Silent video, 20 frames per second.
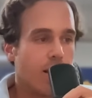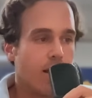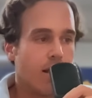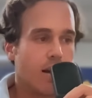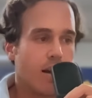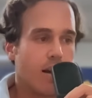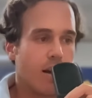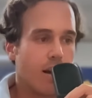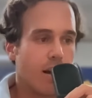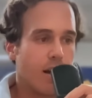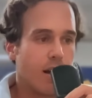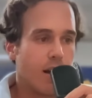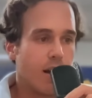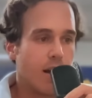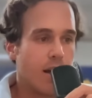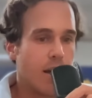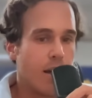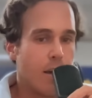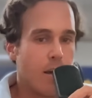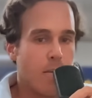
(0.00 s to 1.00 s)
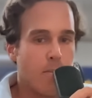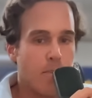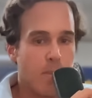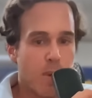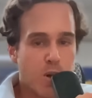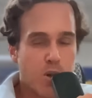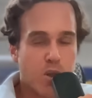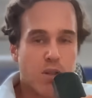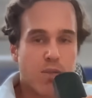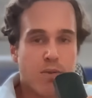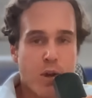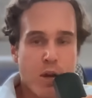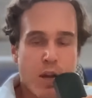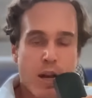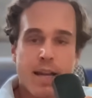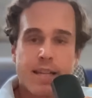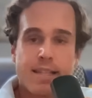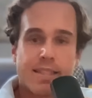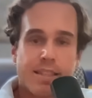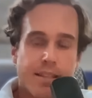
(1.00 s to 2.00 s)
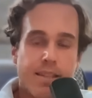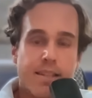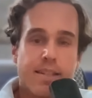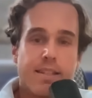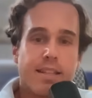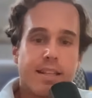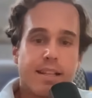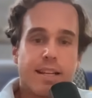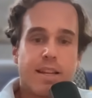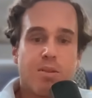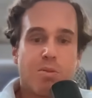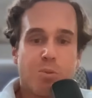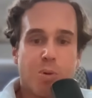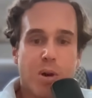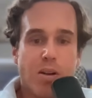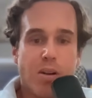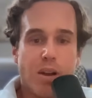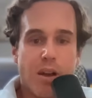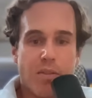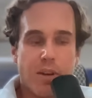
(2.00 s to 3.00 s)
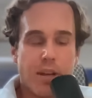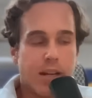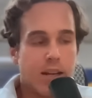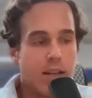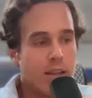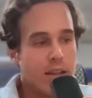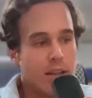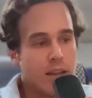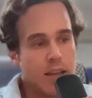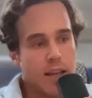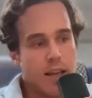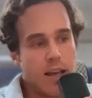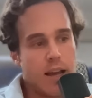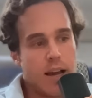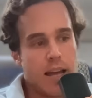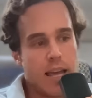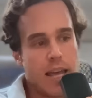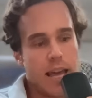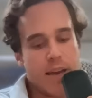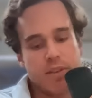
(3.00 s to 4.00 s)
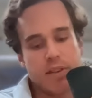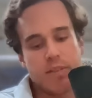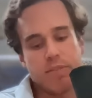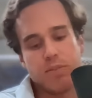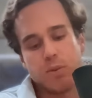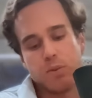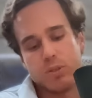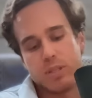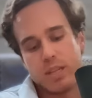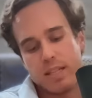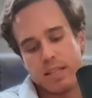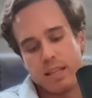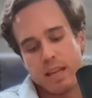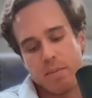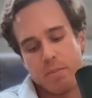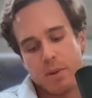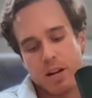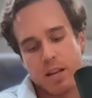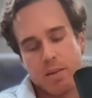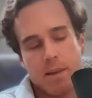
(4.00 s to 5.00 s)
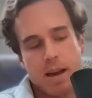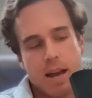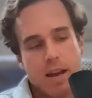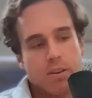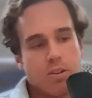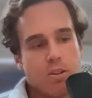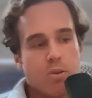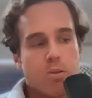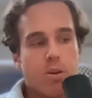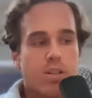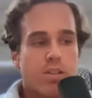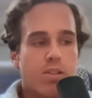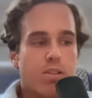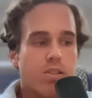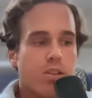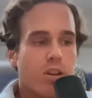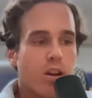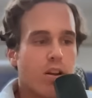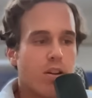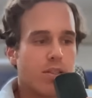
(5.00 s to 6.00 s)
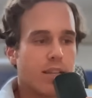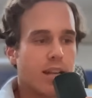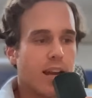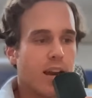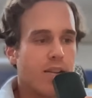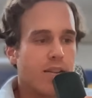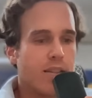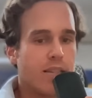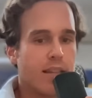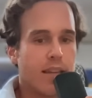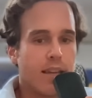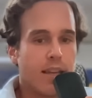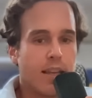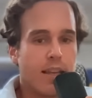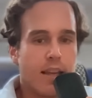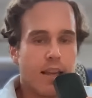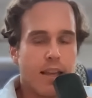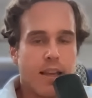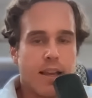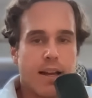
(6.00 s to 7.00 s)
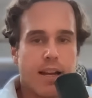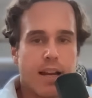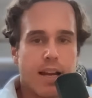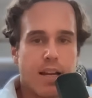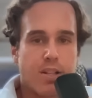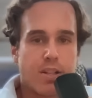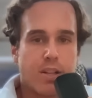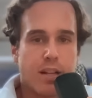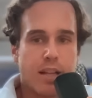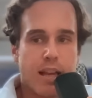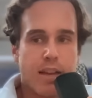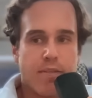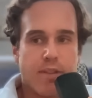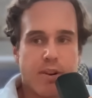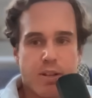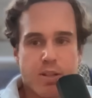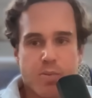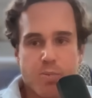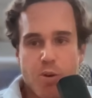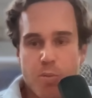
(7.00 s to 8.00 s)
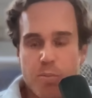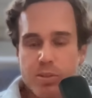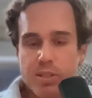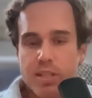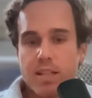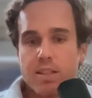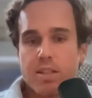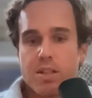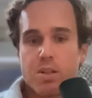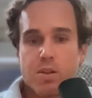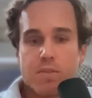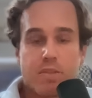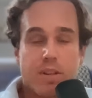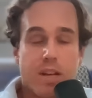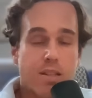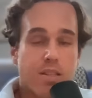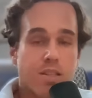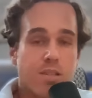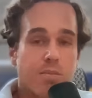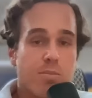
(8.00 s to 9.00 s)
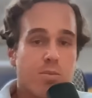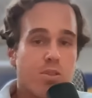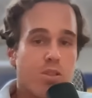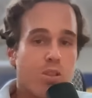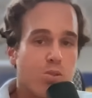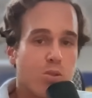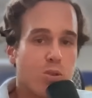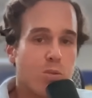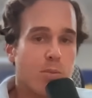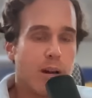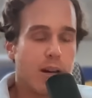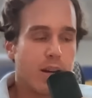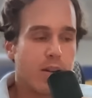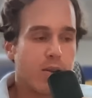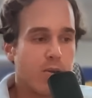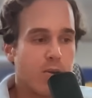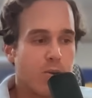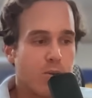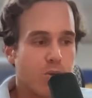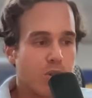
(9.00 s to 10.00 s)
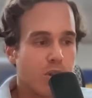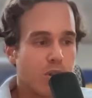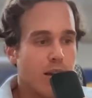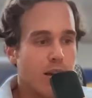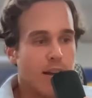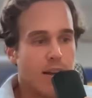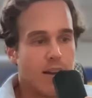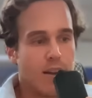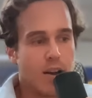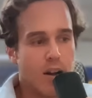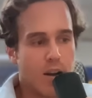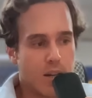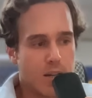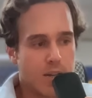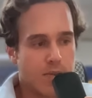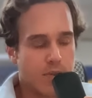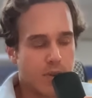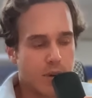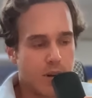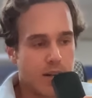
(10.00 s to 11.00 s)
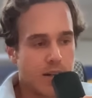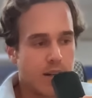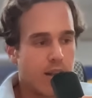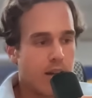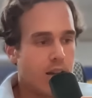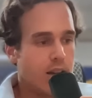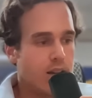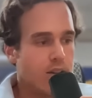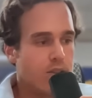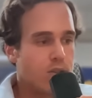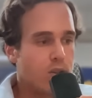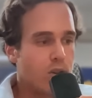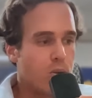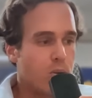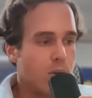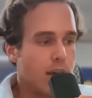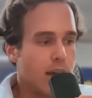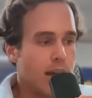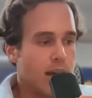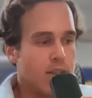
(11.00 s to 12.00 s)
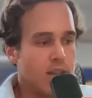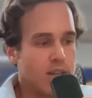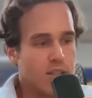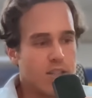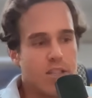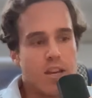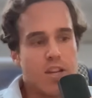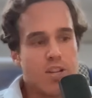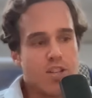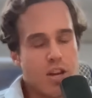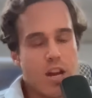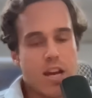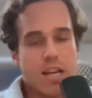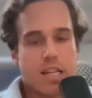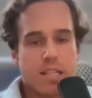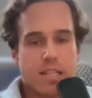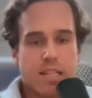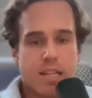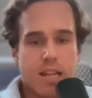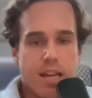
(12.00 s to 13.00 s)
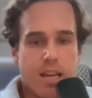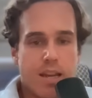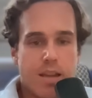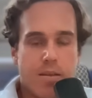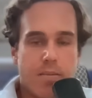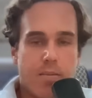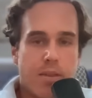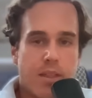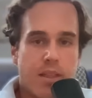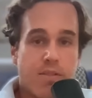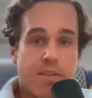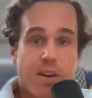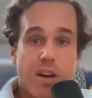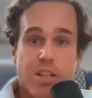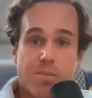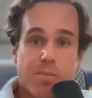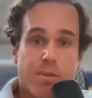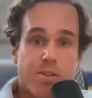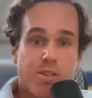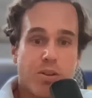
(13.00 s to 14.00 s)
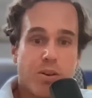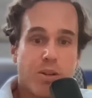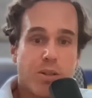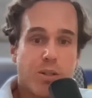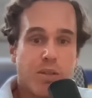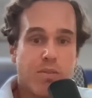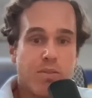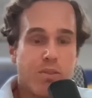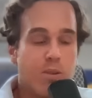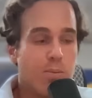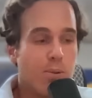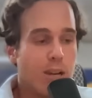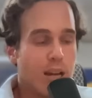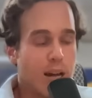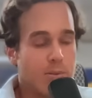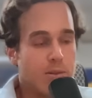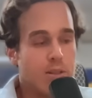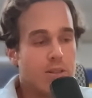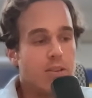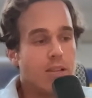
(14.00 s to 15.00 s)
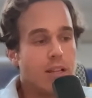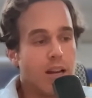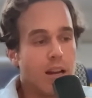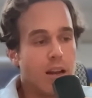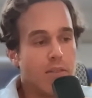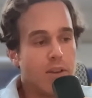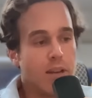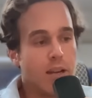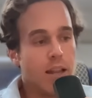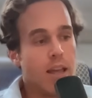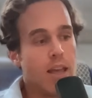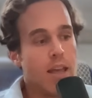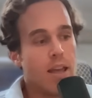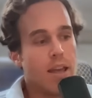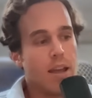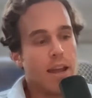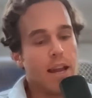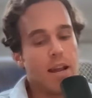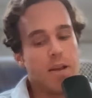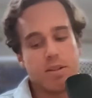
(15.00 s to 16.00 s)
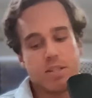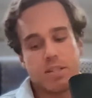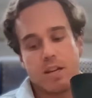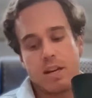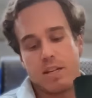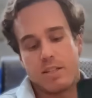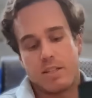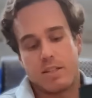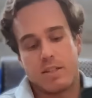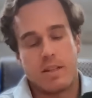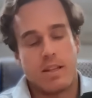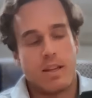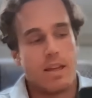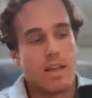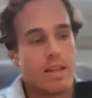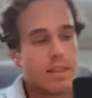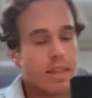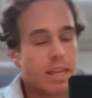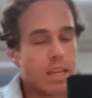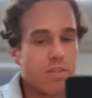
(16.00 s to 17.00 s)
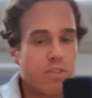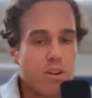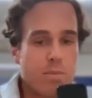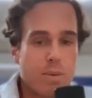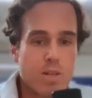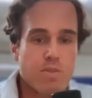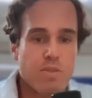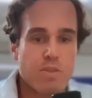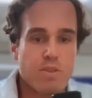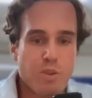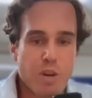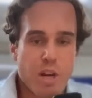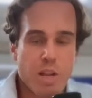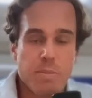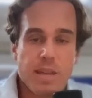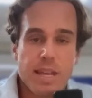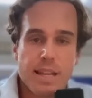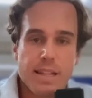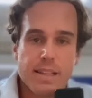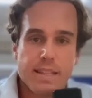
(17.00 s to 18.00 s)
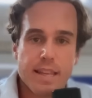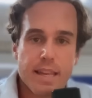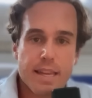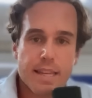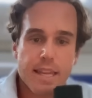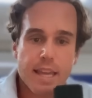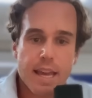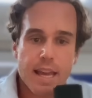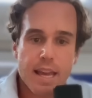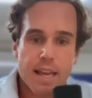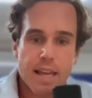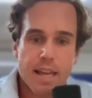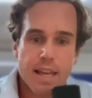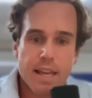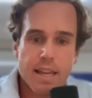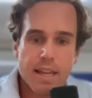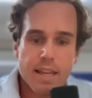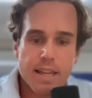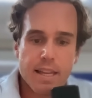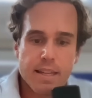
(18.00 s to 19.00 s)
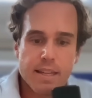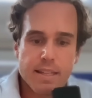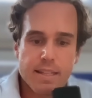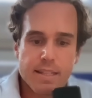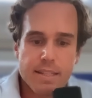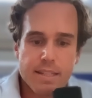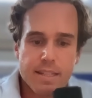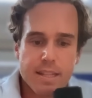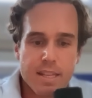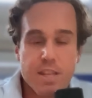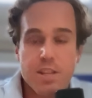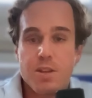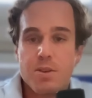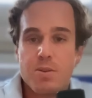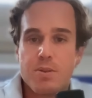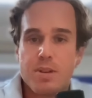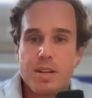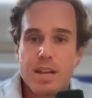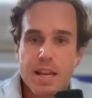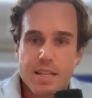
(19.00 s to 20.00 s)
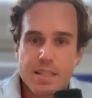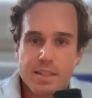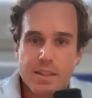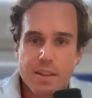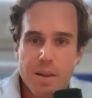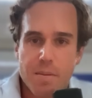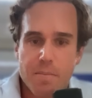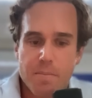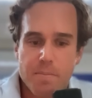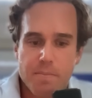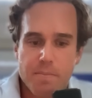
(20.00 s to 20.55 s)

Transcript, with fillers: Uh, most of you guys statistically will love it. I have a 14 day money back, no questions asked guarantee. And actually, a very small percentage of customers that do buy the course ask for it. So at this stage, I can say the vast majority of you will absolutely love it. Anyways, guys, thank you very much for joining me. Take care. See you next time.